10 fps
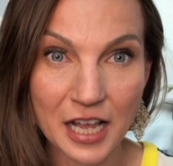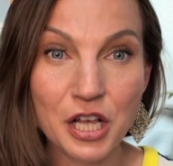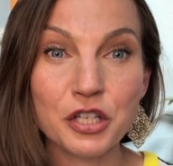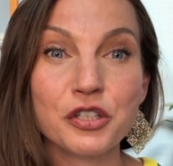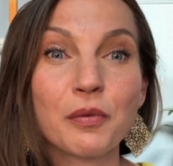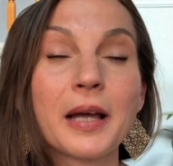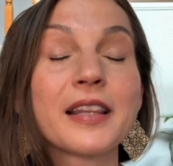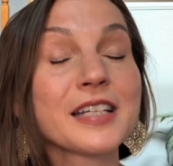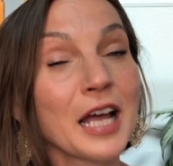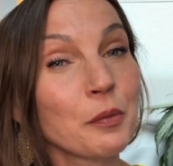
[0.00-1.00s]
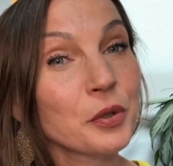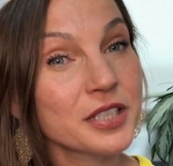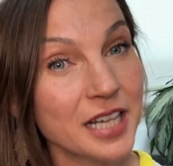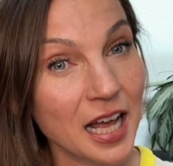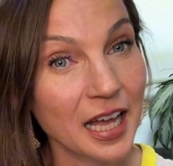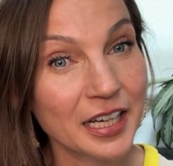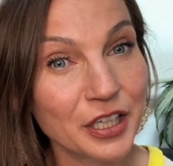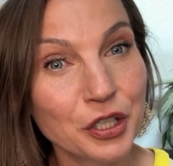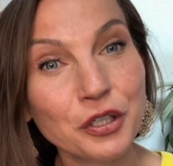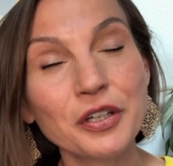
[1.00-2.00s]
So by the time we're done,
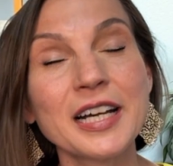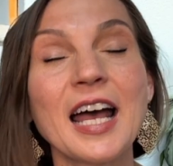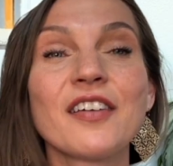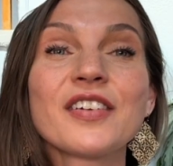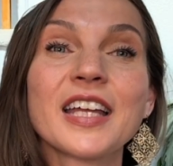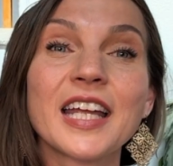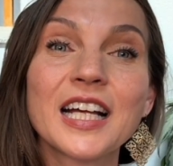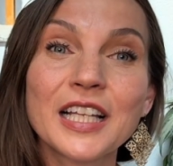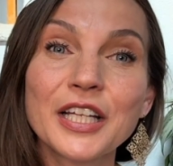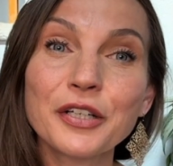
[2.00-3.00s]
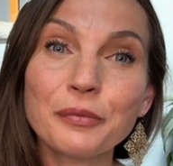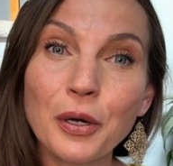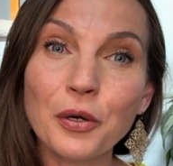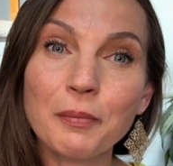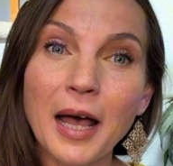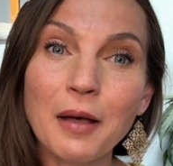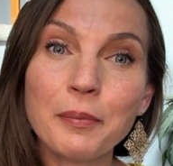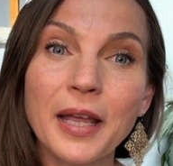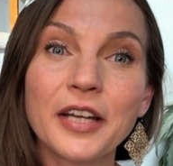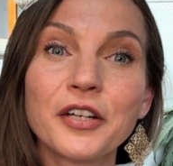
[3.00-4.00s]
you're going to have a clear roadmap
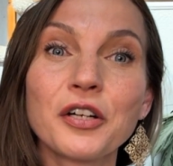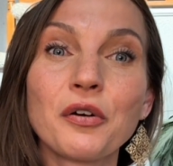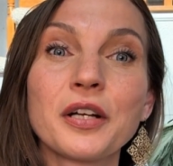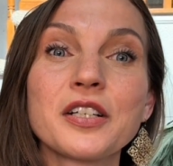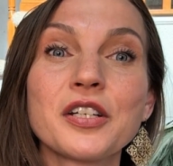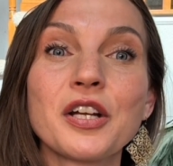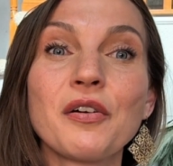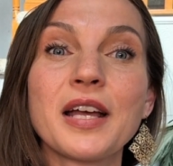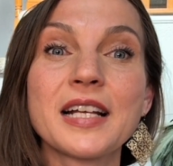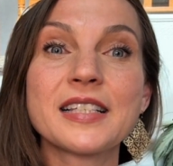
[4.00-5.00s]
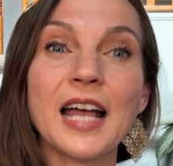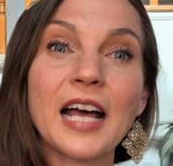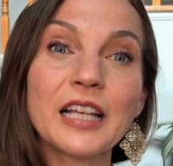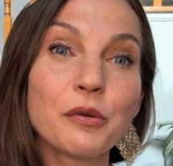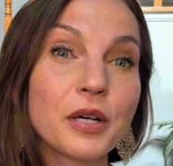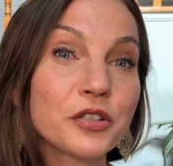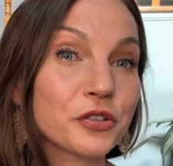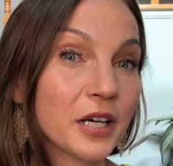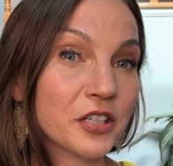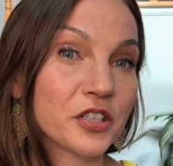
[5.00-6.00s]
and you're going to know exactly what
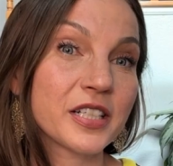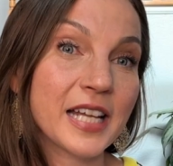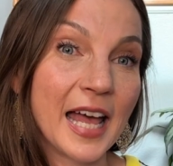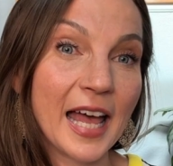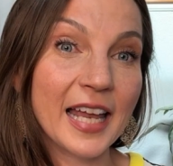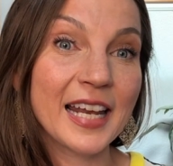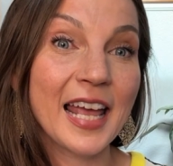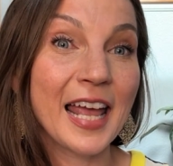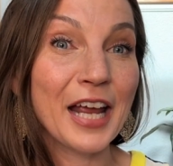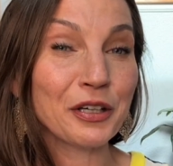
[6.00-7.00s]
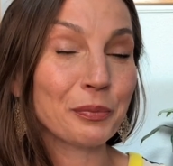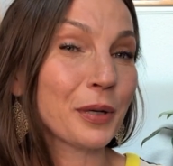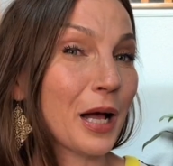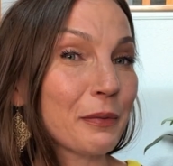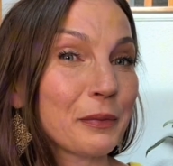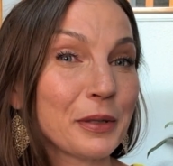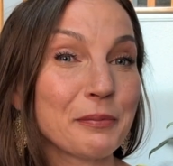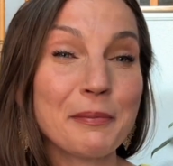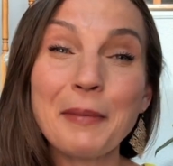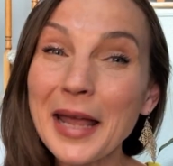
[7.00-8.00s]
direction to head, and you're probably
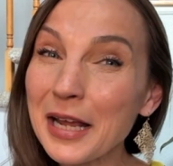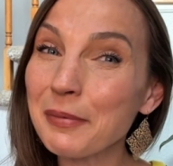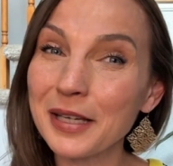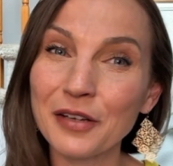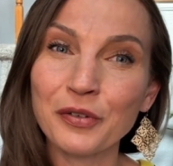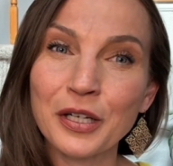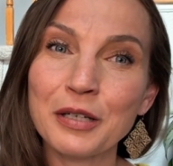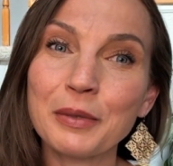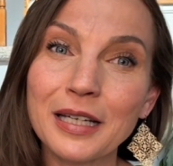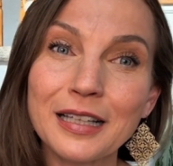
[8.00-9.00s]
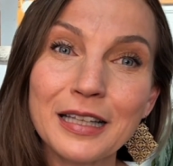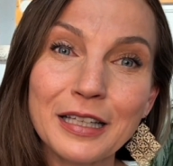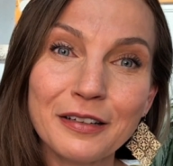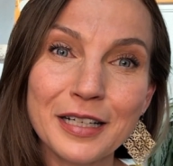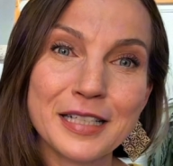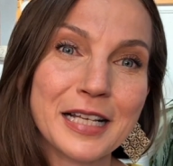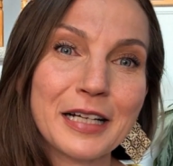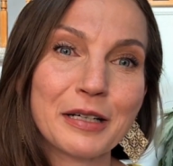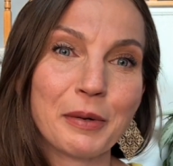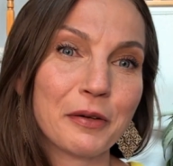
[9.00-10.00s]
maybe even gonna be a little
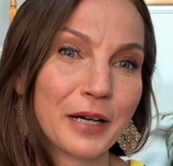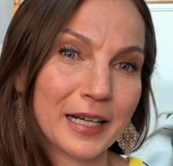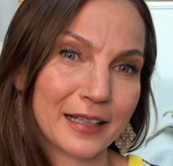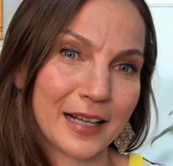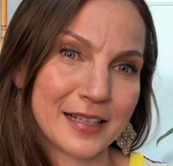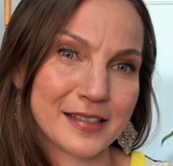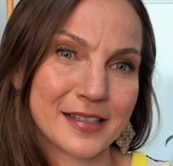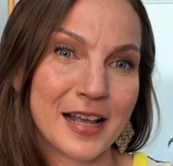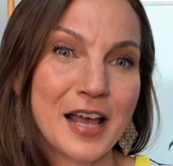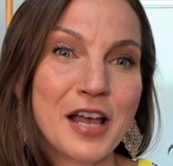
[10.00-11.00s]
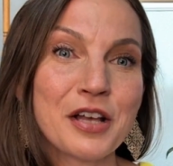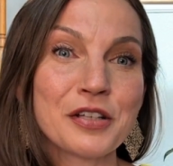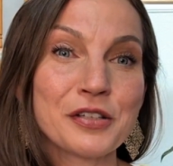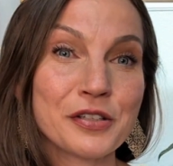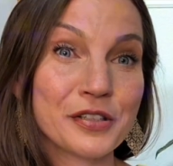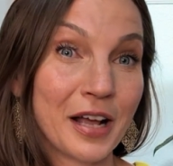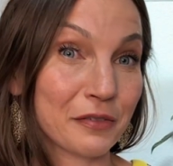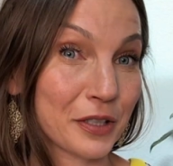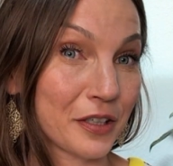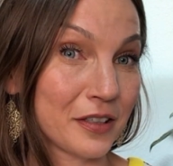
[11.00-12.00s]
excited about writing this.
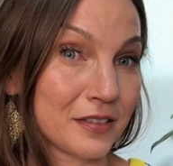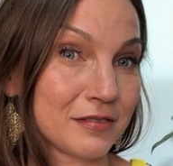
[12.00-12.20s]
Sound good?